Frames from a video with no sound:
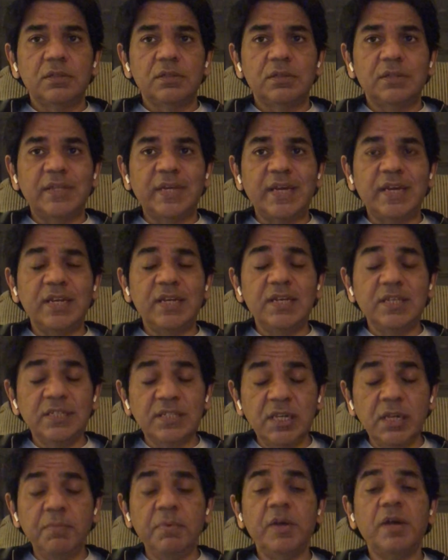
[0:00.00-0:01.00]
they can
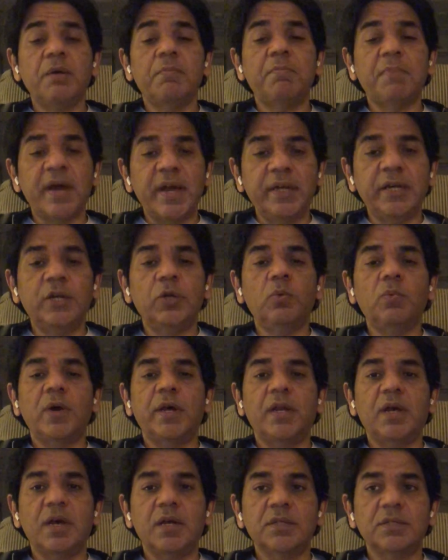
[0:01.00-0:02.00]
easily be combined into
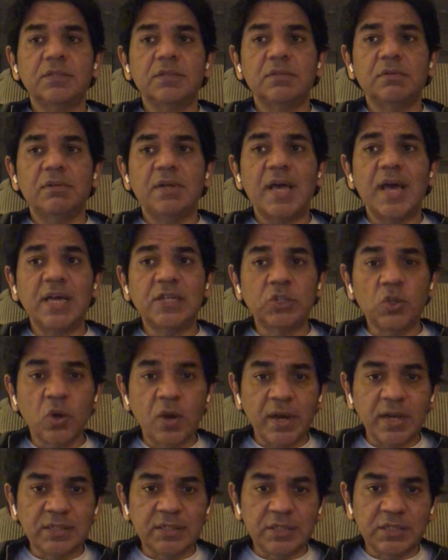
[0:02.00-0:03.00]
one answer. As
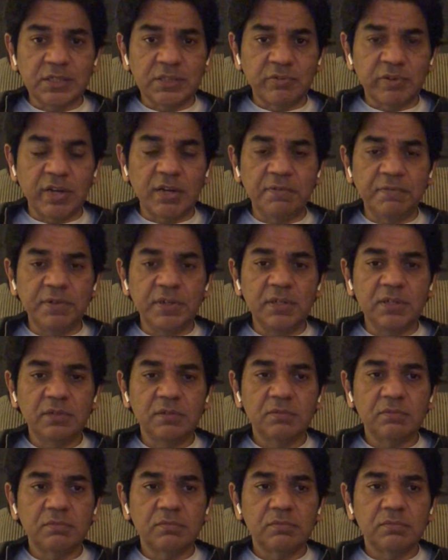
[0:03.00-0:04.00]
long as it is relevant,
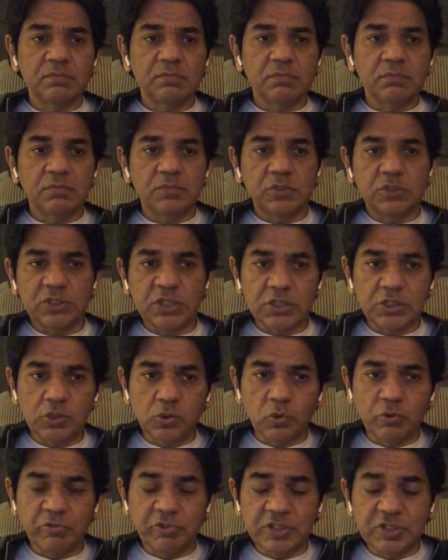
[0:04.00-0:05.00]
just
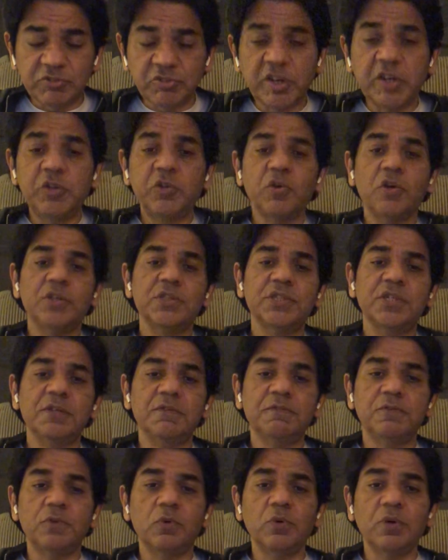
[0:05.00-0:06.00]
don't restrict
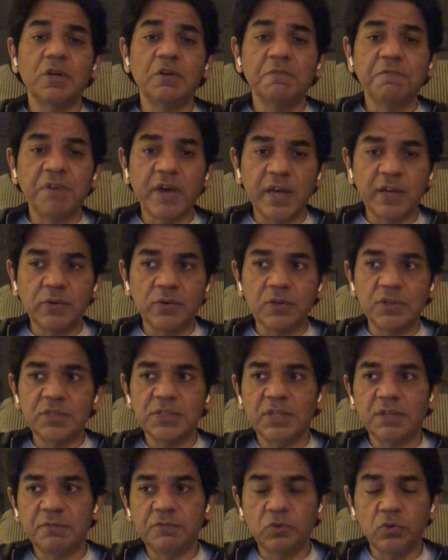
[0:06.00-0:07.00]
yourself, don't confine
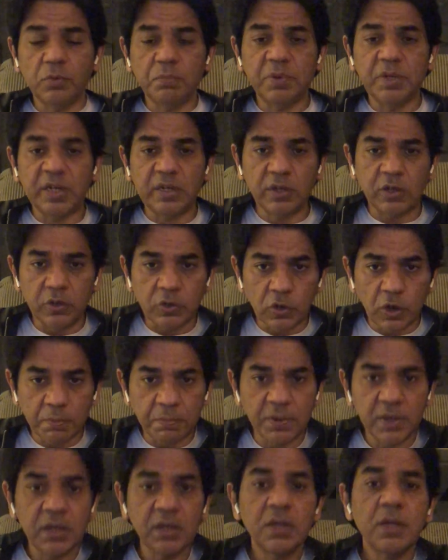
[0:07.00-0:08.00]
yourself to a particular
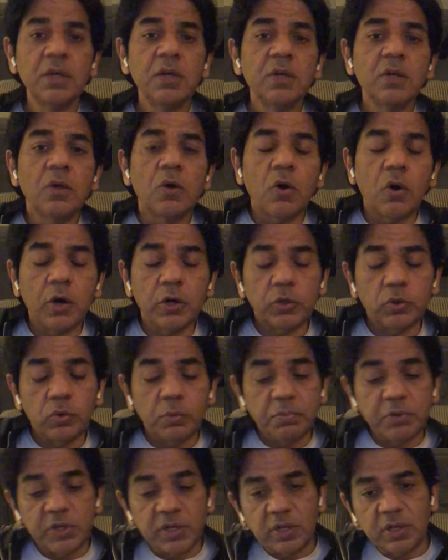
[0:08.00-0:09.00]
topic or to a
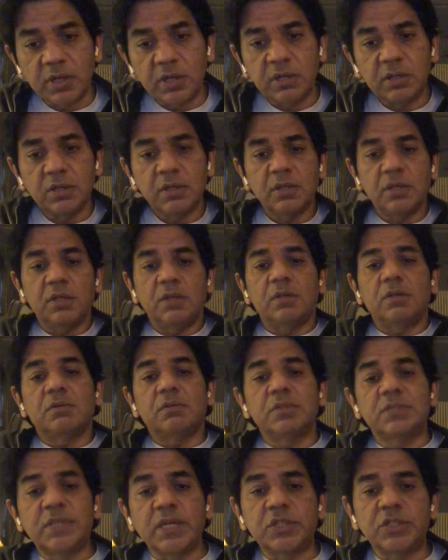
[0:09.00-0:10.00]
particular
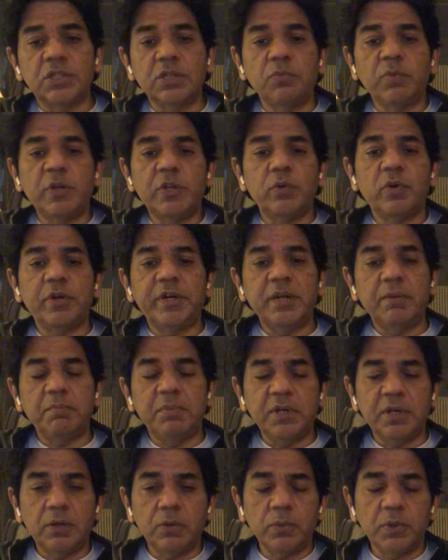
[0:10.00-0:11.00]
section when you're
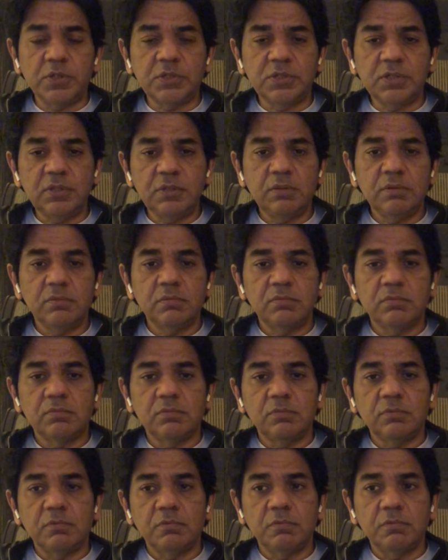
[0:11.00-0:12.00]
attempting a question.
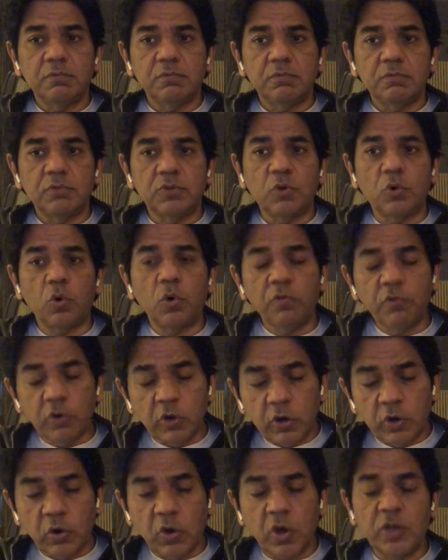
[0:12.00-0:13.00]
Your
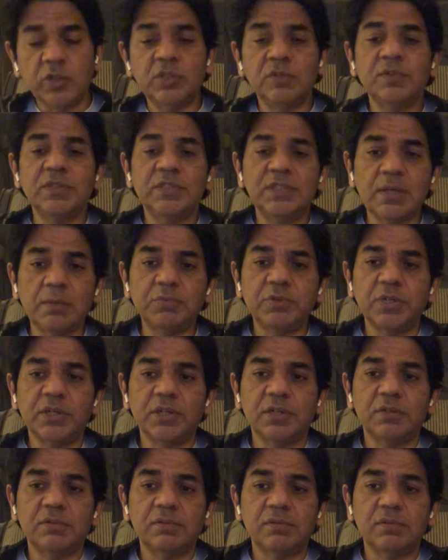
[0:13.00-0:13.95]
overall knowledge of the subject,